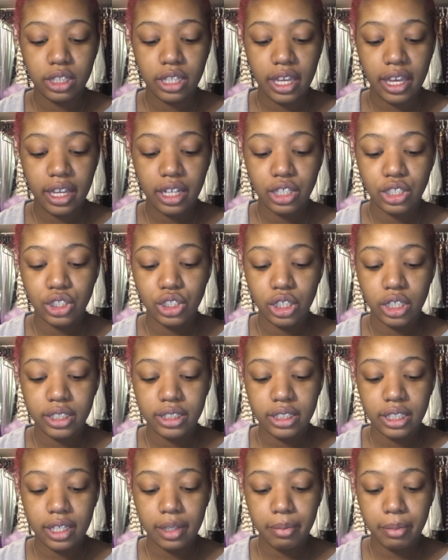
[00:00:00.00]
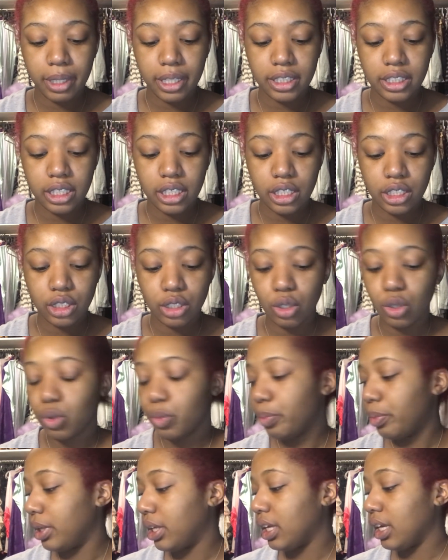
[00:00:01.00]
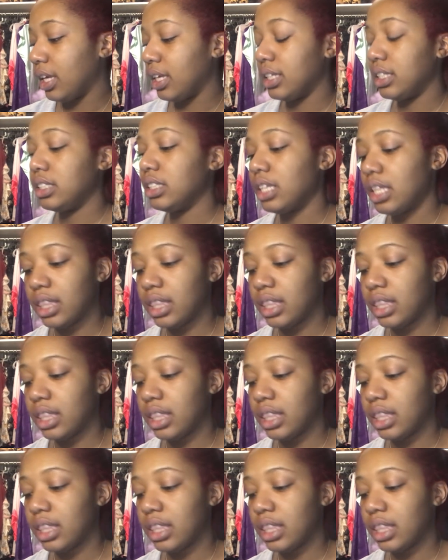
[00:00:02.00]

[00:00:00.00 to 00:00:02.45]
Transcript: that just in my T-zone because